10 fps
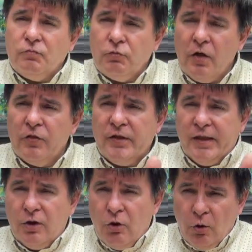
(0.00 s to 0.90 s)
rather than
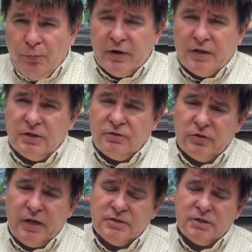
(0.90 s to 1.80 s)
incorporating
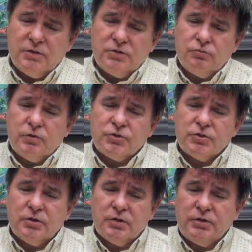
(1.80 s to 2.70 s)
Donetsk into
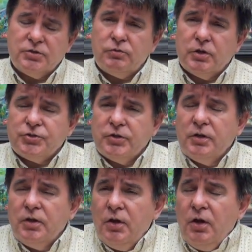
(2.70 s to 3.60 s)
Russia, into Russia,
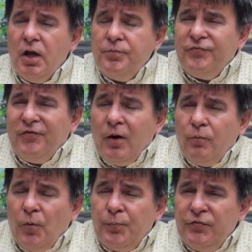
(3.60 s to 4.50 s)
it far
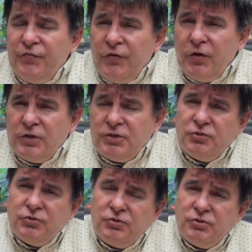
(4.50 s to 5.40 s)
more preferred
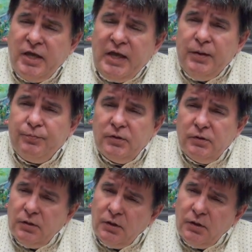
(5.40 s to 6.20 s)
to keep